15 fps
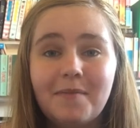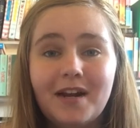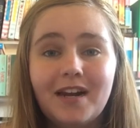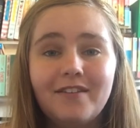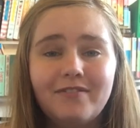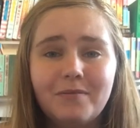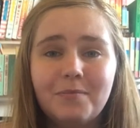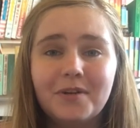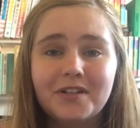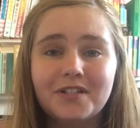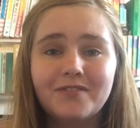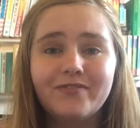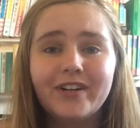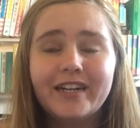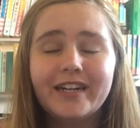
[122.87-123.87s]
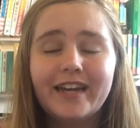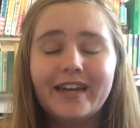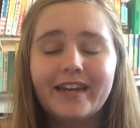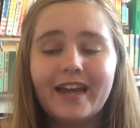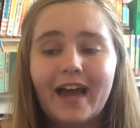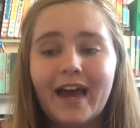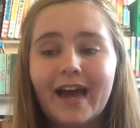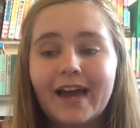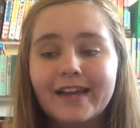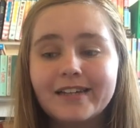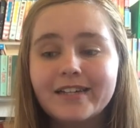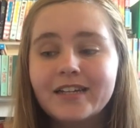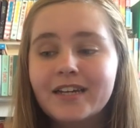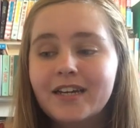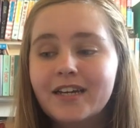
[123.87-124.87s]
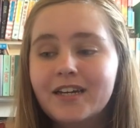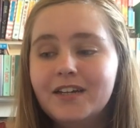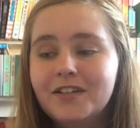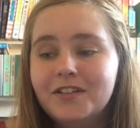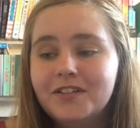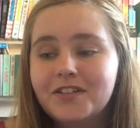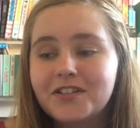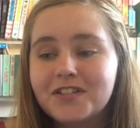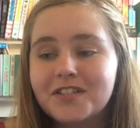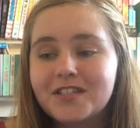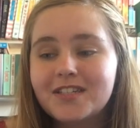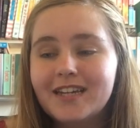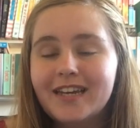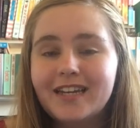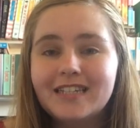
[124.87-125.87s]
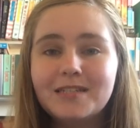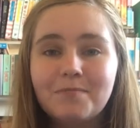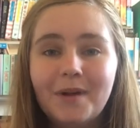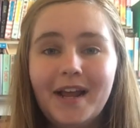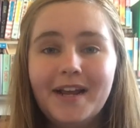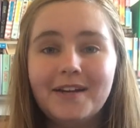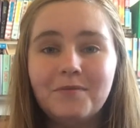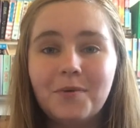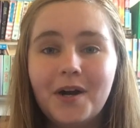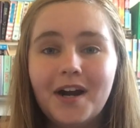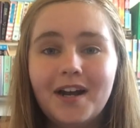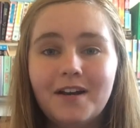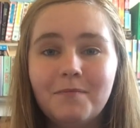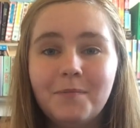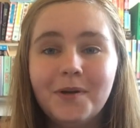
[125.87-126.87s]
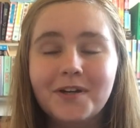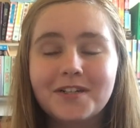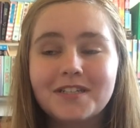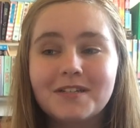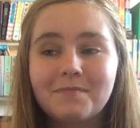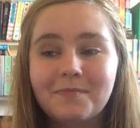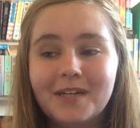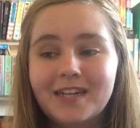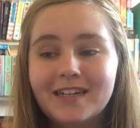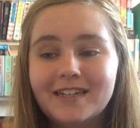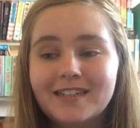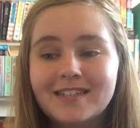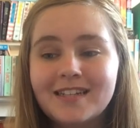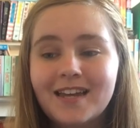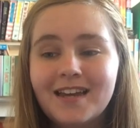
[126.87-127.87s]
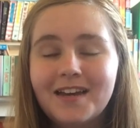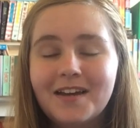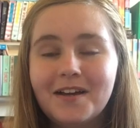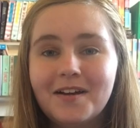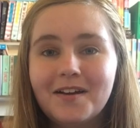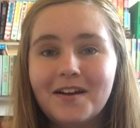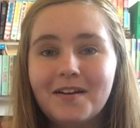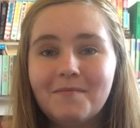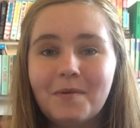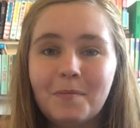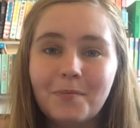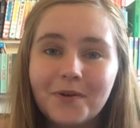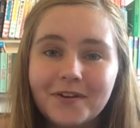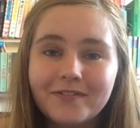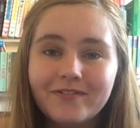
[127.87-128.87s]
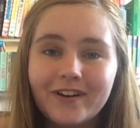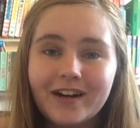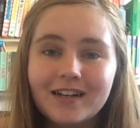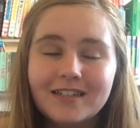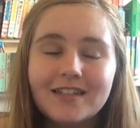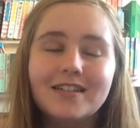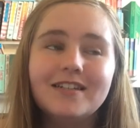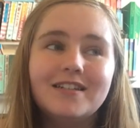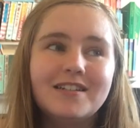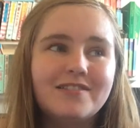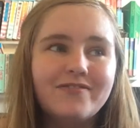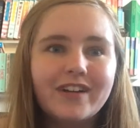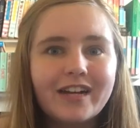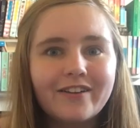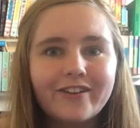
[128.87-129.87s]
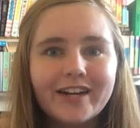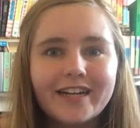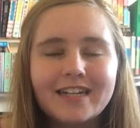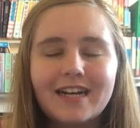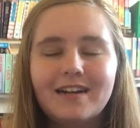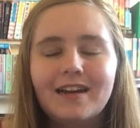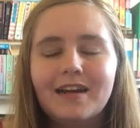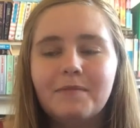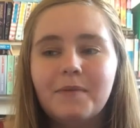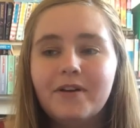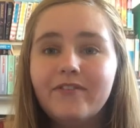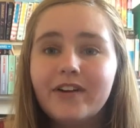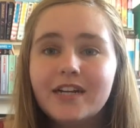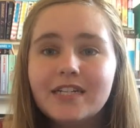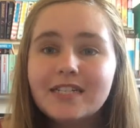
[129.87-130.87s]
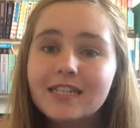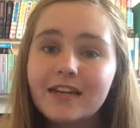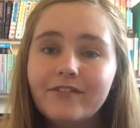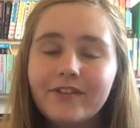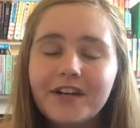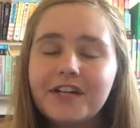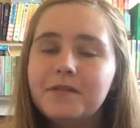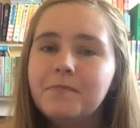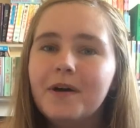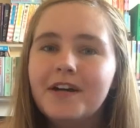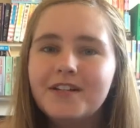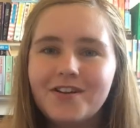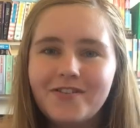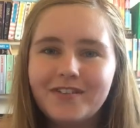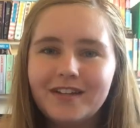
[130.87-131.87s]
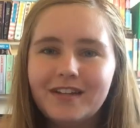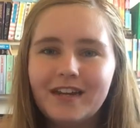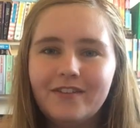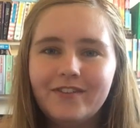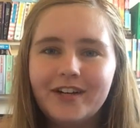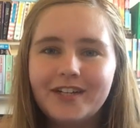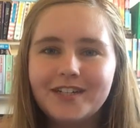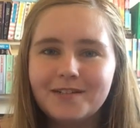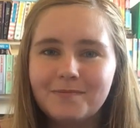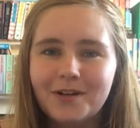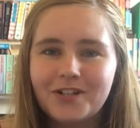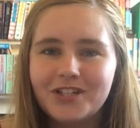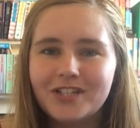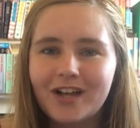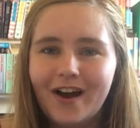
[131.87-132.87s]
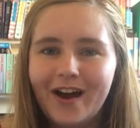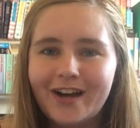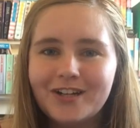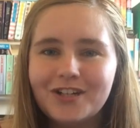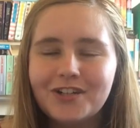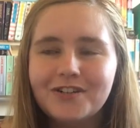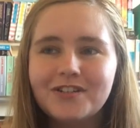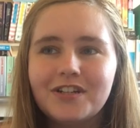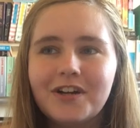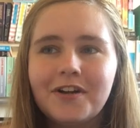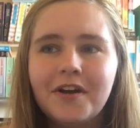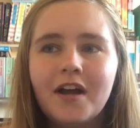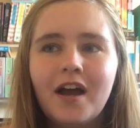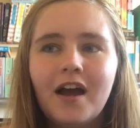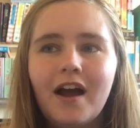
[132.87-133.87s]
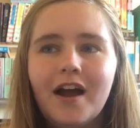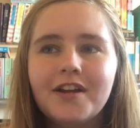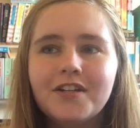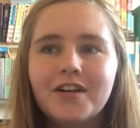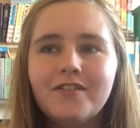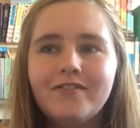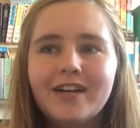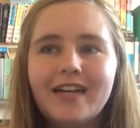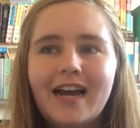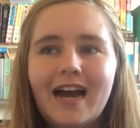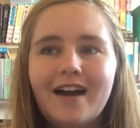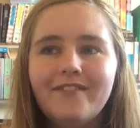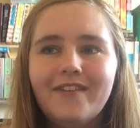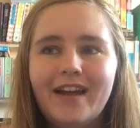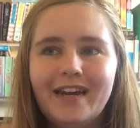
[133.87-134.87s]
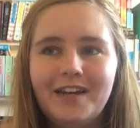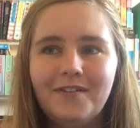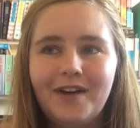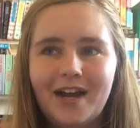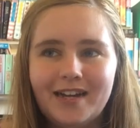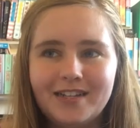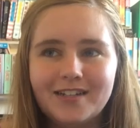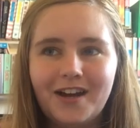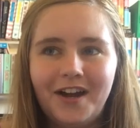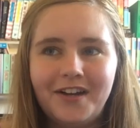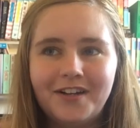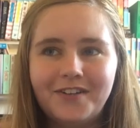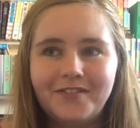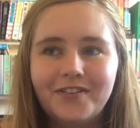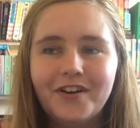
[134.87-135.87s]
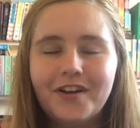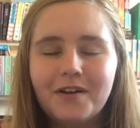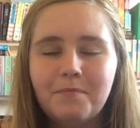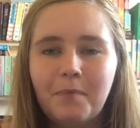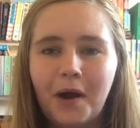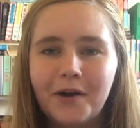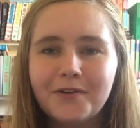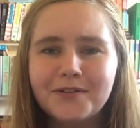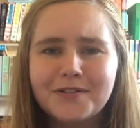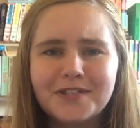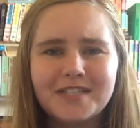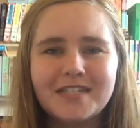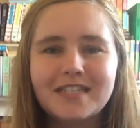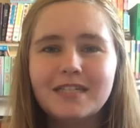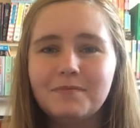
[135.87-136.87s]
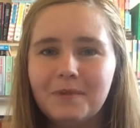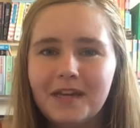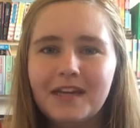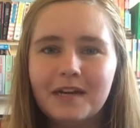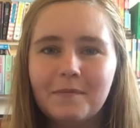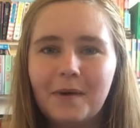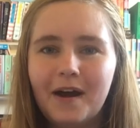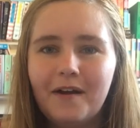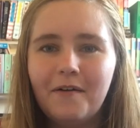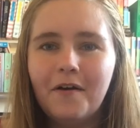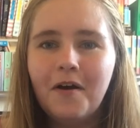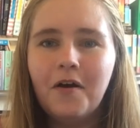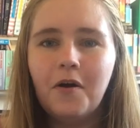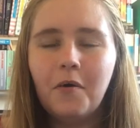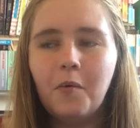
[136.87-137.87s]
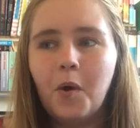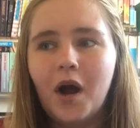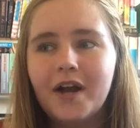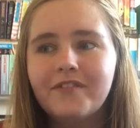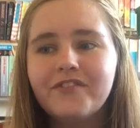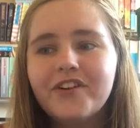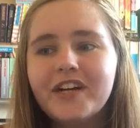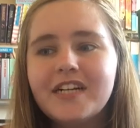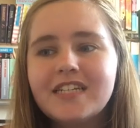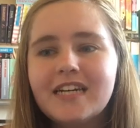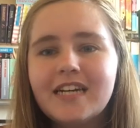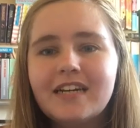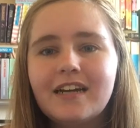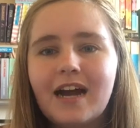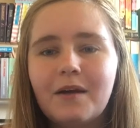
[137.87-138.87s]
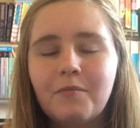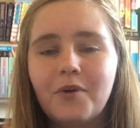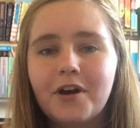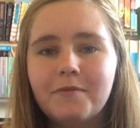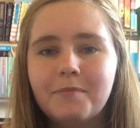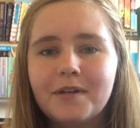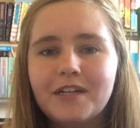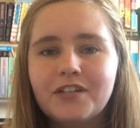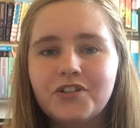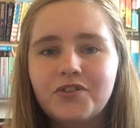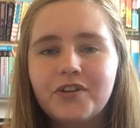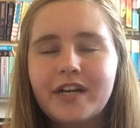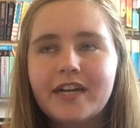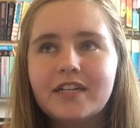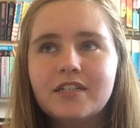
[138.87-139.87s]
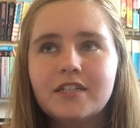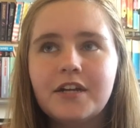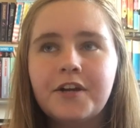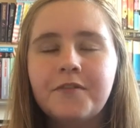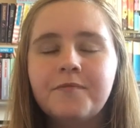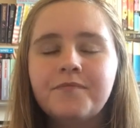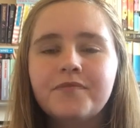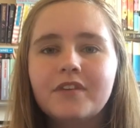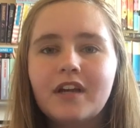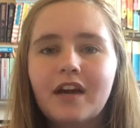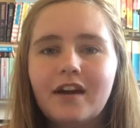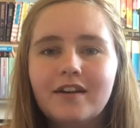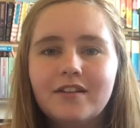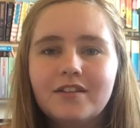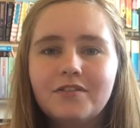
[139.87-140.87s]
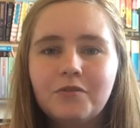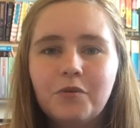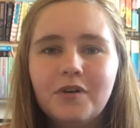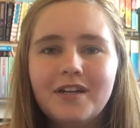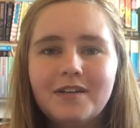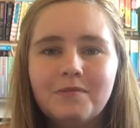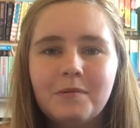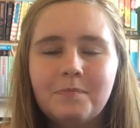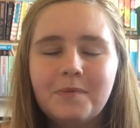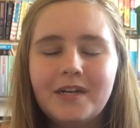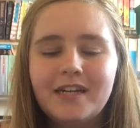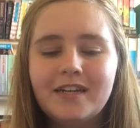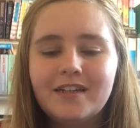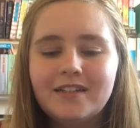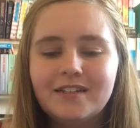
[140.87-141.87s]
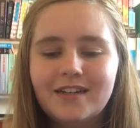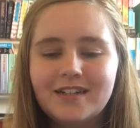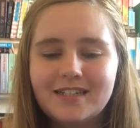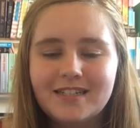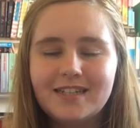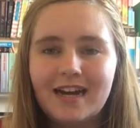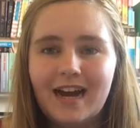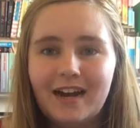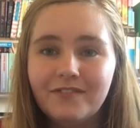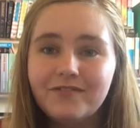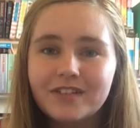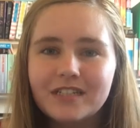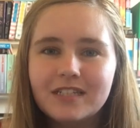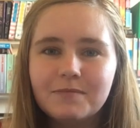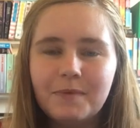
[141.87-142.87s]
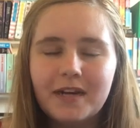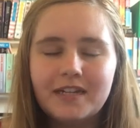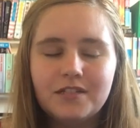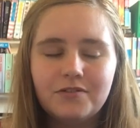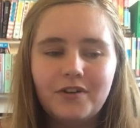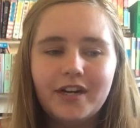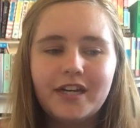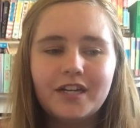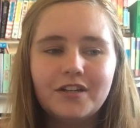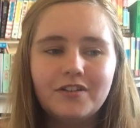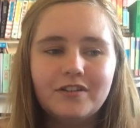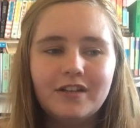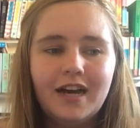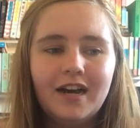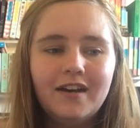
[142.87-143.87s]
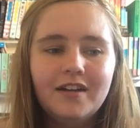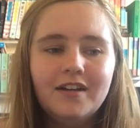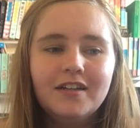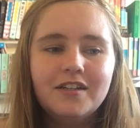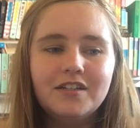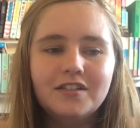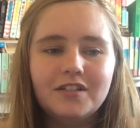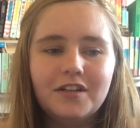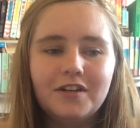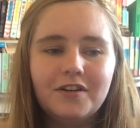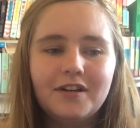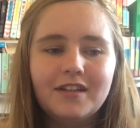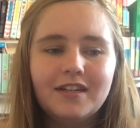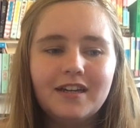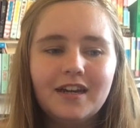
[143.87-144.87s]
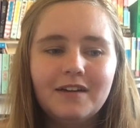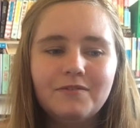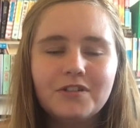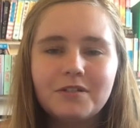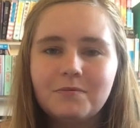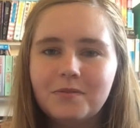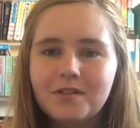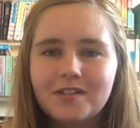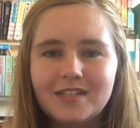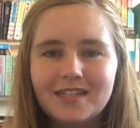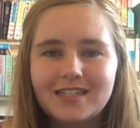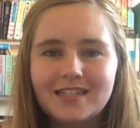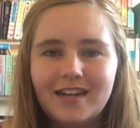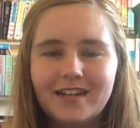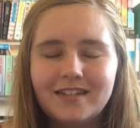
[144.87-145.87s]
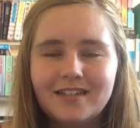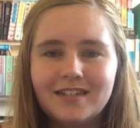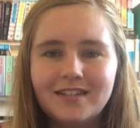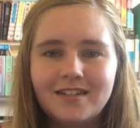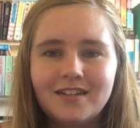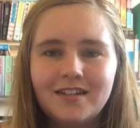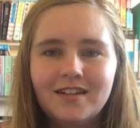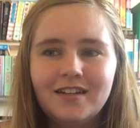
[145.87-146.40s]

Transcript: my love for books and reading and just explain why I love books, because my boyfriend doesn't really read, and like my friends, they read, but I don't think they read as much as I do, so I don't really have anywhere to kind of post and speak about what I'm reading and what I've been enjoying, so I thought it would be nice to have this space where I can do that. So I think I'm just most excited